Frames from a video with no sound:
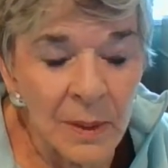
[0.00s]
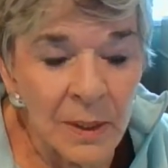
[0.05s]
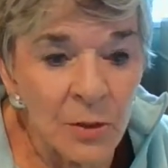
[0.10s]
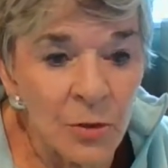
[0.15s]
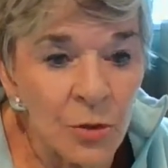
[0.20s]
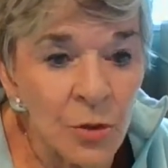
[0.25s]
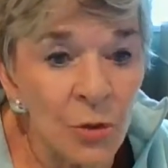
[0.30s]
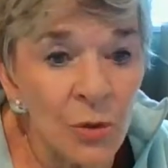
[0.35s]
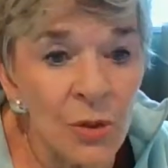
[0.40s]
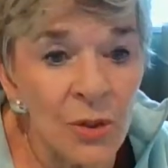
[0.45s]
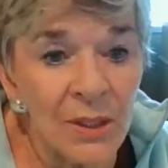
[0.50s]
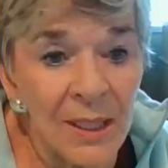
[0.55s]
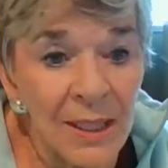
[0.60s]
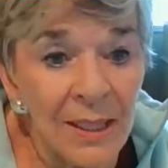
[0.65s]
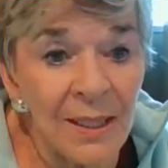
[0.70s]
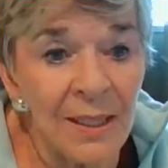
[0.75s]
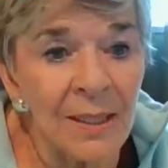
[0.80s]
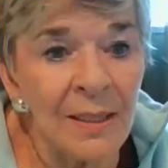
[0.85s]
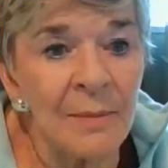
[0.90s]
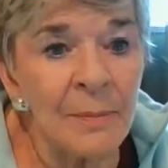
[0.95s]
So you
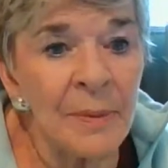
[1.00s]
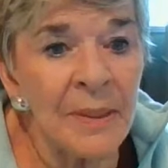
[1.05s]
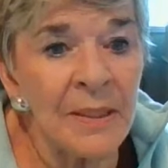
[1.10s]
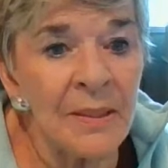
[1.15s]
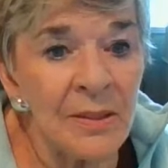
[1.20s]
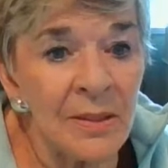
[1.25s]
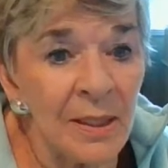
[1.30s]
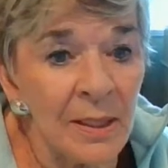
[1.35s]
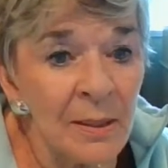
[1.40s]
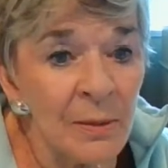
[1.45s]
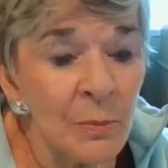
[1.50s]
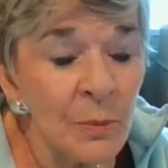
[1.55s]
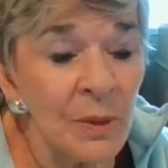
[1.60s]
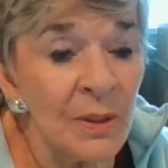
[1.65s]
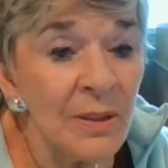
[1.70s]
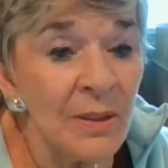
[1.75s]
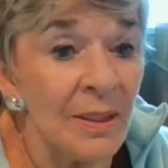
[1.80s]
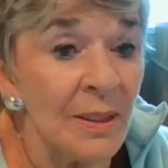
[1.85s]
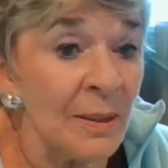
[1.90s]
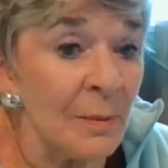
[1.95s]
can't be saying
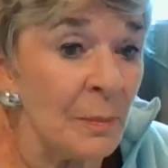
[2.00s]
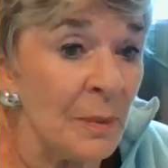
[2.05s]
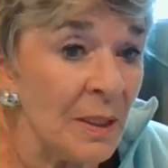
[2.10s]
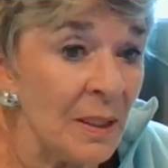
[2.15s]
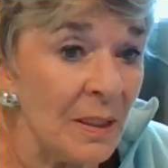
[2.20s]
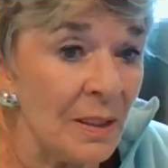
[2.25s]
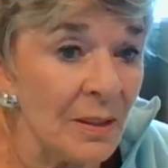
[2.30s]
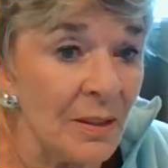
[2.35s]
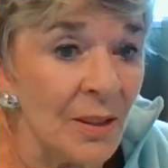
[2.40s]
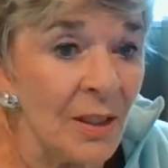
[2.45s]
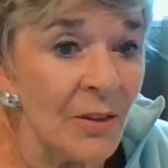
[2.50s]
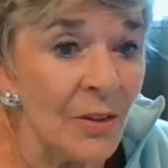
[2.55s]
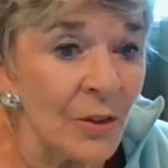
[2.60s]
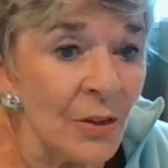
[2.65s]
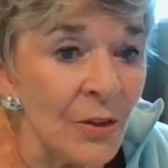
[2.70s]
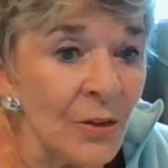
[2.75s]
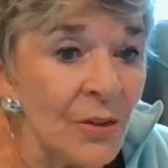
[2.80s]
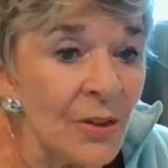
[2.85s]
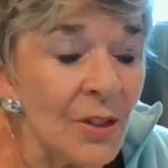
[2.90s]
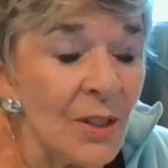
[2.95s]
one thing and meaning
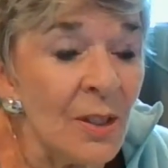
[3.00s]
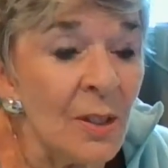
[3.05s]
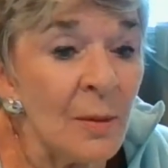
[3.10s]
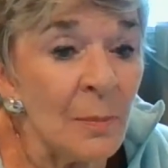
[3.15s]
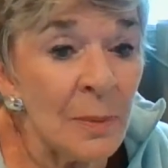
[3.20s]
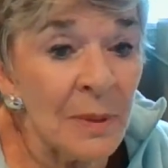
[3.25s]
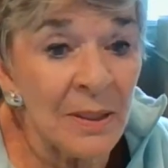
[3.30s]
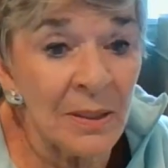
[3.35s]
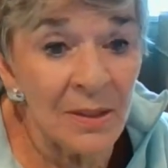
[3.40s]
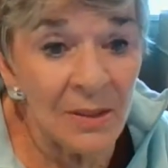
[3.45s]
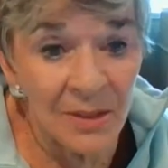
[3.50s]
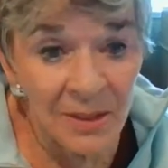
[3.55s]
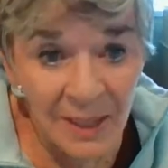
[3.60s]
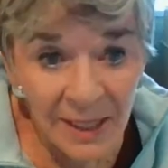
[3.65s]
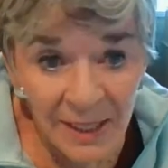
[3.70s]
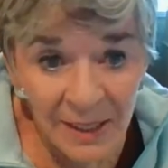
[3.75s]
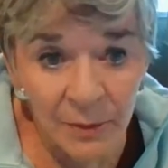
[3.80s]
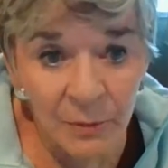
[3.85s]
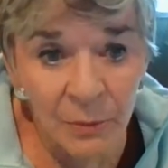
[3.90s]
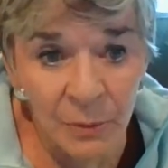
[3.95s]
another, because
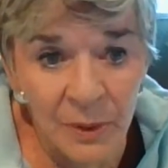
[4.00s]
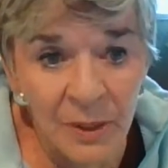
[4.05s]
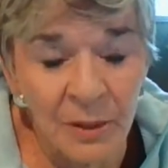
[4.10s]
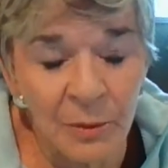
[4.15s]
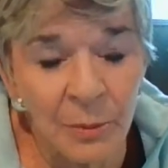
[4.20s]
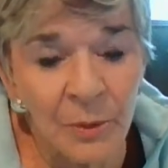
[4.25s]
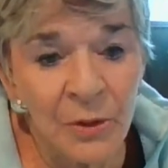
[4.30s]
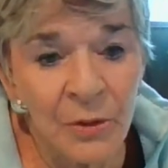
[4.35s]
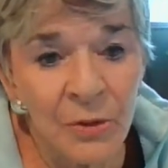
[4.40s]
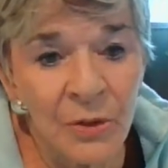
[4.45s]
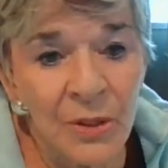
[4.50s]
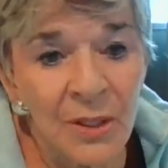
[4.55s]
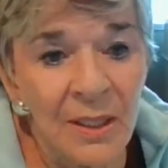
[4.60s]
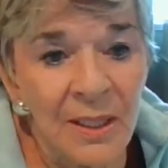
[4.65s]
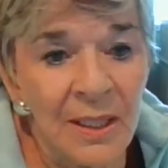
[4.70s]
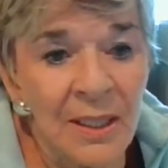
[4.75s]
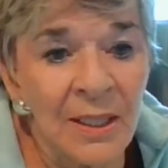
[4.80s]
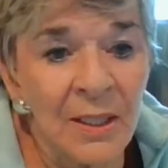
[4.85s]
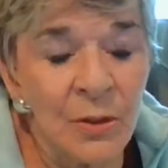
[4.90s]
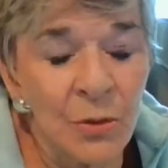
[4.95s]
they can read what you're
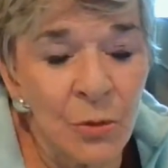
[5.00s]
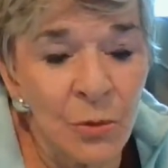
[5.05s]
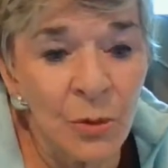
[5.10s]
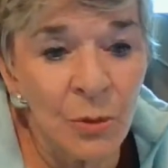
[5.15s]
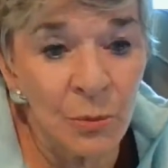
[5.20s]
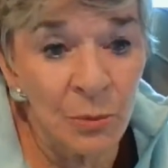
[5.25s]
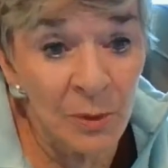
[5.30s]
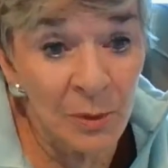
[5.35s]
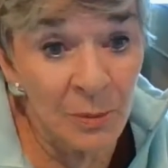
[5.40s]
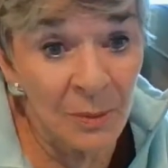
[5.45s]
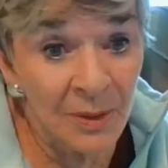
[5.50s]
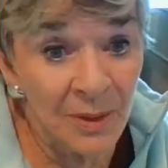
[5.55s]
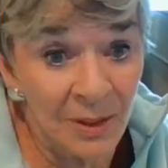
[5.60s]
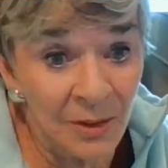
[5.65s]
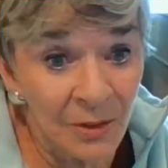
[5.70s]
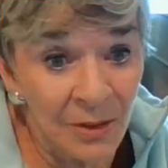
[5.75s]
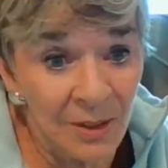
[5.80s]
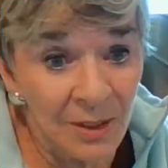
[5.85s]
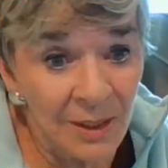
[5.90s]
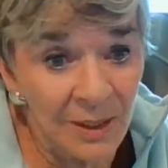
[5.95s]
thinking and you can read what
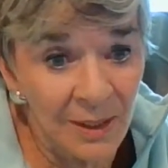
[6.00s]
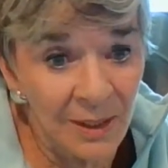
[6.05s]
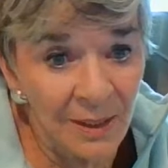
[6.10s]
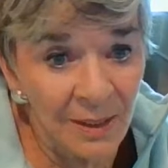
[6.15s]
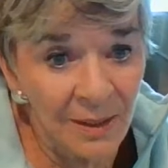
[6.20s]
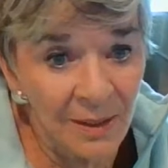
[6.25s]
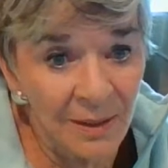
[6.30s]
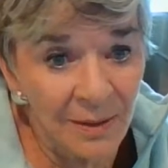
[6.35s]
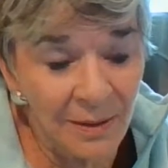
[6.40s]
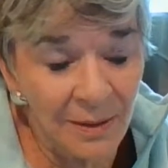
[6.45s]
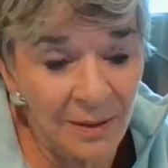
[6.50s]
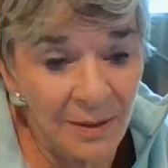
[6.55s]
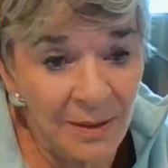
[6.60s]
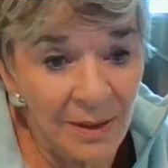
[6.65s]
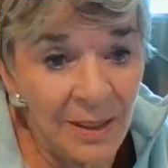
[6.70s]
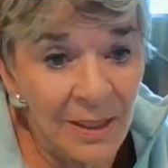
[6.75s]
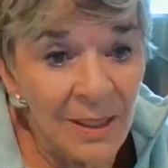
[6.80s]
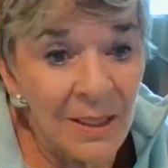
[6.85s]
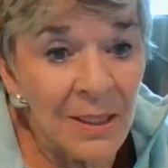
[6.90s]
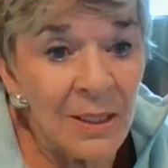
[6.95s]
they're thinking.
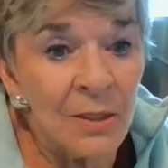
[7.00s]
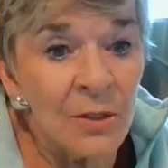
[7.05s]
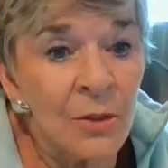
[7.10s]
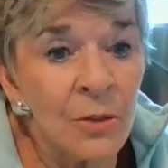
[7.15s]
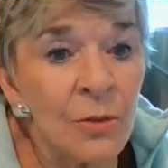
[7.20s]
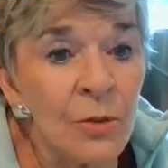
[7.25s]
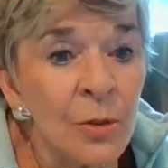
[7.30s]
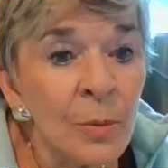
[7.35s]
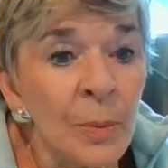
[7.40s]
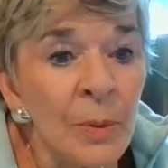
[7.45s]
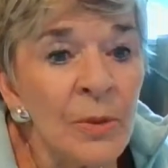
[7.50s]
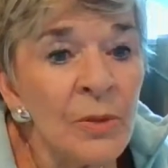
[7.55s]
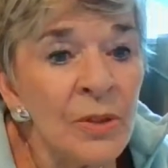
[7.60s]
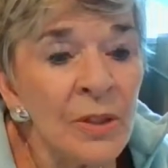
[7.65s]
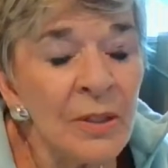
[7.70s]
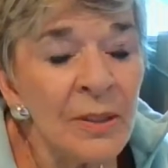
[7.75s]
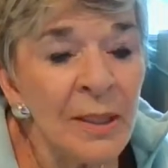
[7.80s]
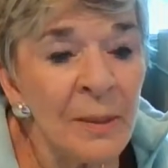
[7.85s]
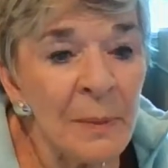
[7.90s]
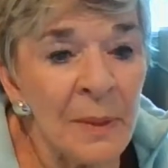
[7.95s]
So
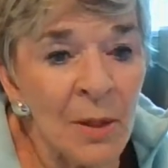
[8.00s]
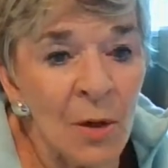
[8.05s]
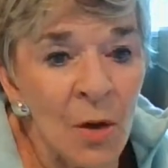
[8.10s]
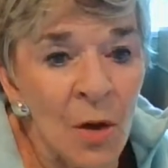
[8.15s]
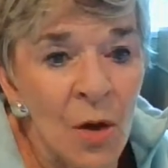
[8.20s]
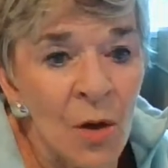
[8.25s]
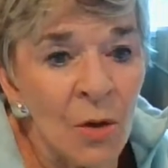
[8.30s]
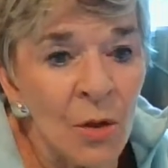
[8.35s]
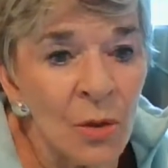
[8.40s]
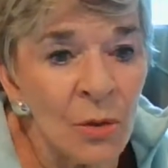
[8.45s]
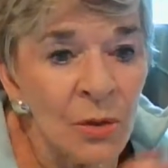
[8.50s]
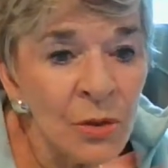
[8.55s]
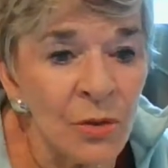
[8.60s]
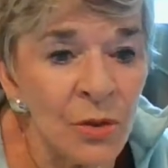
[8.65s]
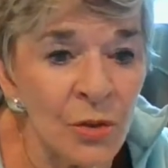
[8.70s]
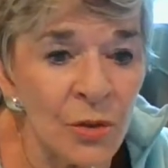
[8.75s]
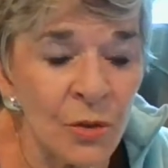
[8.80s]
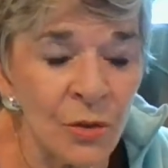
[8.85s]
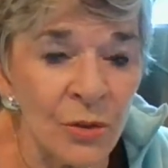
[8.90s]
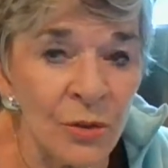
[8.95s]
supposedly we all go to
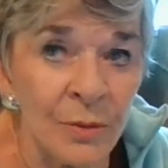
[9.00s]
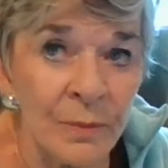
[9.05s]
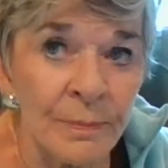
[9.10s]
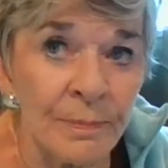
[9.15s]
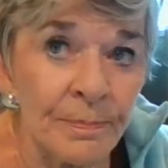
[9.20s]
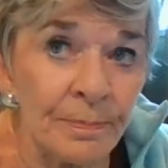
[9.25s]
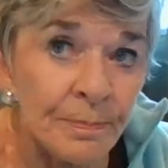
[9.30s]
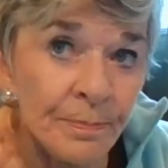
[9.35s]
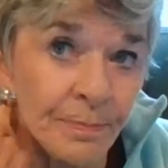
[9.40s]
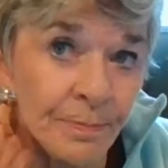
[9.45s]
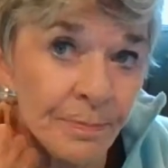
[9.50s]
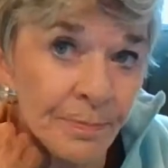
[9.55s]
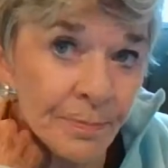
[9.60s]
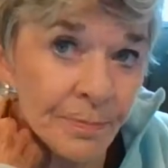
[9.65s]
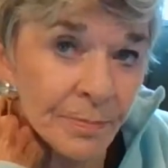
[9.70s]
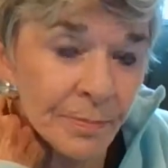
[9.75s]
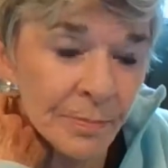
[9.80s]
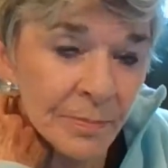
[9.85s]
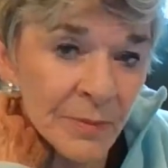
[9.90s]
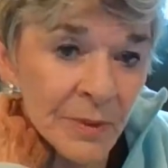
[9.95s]
certain
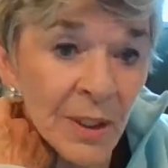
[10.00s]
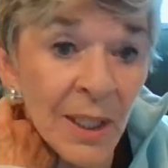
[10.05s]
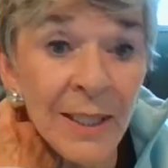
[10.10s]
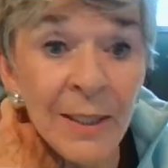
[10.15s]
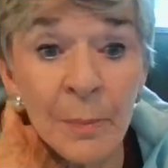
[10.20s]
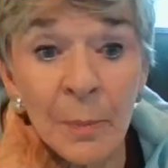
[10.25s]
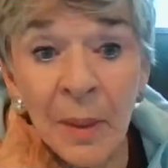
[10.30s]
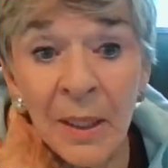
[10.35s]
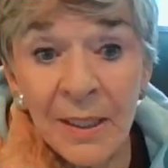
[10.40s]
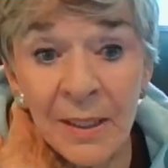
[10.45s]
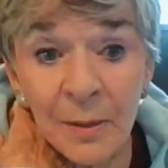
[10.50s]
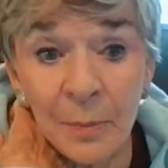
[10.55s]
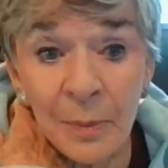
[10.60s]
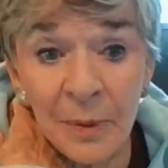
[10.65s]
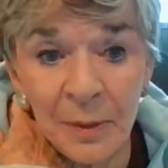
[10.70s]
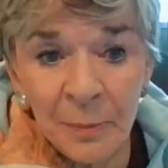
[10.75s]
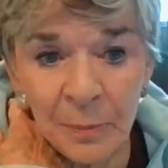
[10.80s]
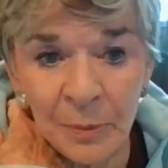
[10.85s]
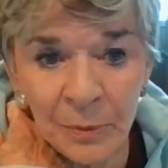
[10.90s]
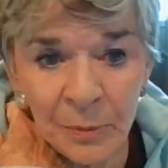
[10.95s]
like-minded
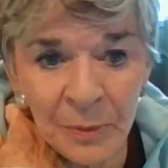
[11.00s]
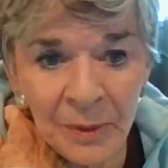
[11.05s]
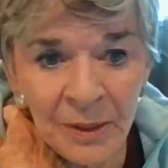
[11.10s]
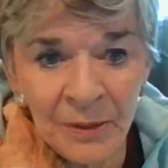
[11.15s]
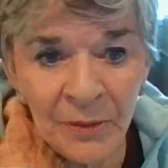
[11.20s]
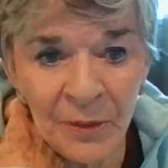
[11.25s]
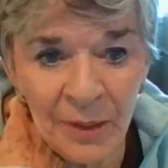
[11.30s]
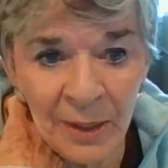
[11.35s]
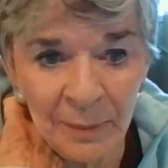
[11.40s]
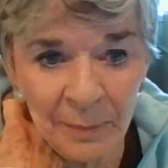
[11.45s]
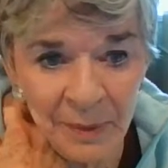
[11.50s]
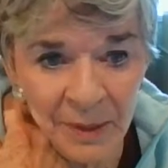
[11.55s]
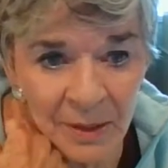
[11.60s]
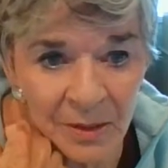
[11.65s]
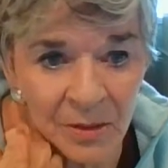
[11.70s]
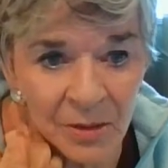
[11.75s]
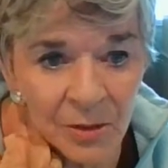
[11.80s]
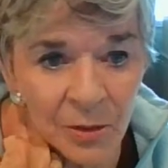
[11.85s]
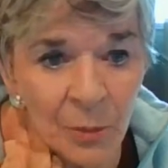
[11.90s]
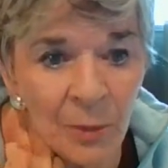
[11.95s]
people, whatever that
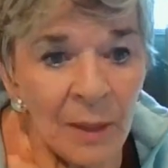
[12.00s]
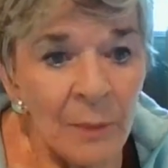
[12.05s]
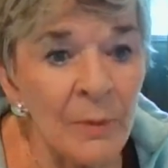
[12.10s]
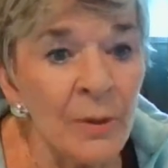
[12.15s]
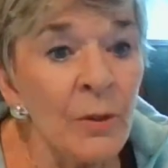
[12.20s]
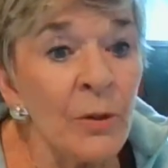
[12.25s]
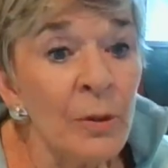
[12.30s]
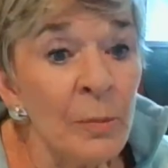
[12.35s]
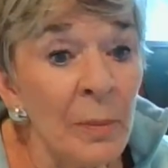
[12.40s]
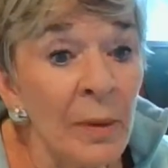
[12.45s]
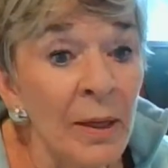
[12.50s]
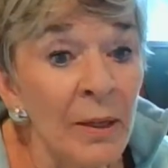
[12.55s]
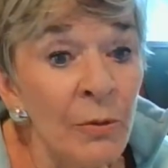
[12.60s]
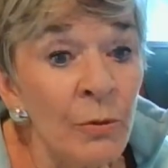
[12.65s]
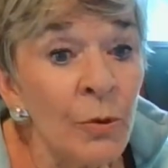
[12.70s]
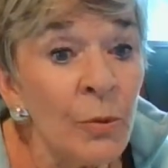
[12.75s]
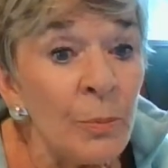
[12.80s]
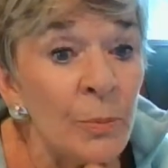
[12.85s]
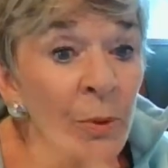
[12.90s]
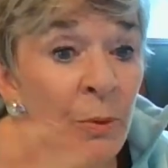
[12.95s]
means. So I would go to my
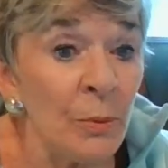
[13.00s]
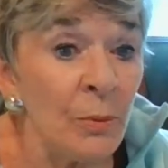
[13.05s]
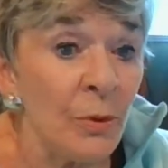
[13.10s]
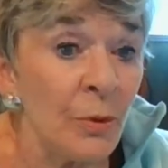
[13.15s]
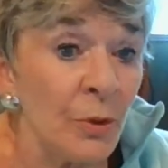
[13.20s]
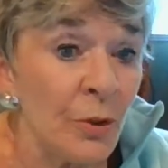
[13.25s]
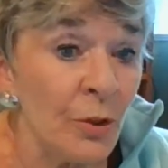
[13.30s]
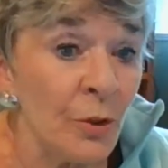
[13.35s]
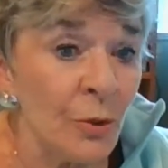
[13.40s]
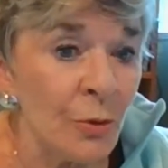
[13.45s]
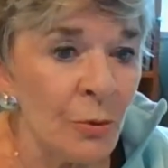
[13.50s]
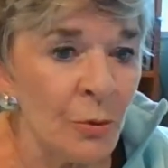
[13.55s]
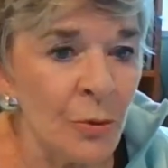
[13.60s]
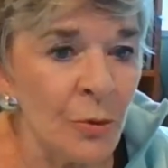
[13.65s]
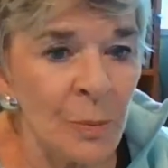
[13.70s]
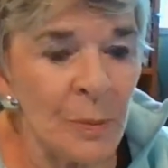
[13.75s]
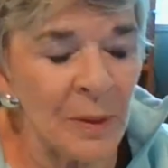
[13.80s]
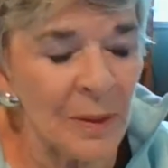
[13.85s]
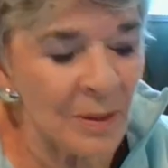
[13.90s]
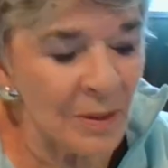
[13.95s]
group, you would go to your
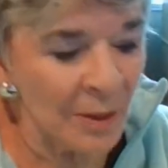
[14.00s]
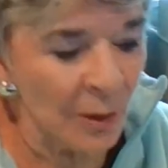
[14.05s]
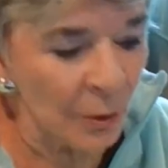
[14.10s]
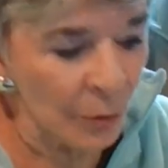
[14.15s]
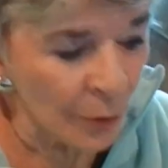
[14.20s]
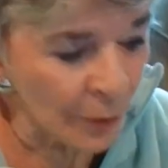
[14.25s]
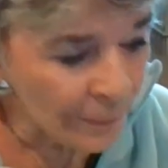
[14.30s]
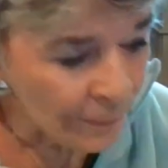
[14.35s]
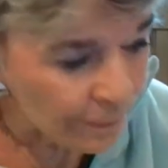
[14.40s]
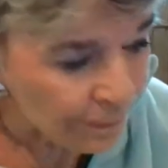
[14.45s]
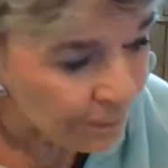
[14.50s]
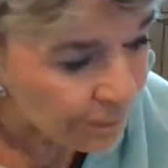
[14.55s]
group, etc.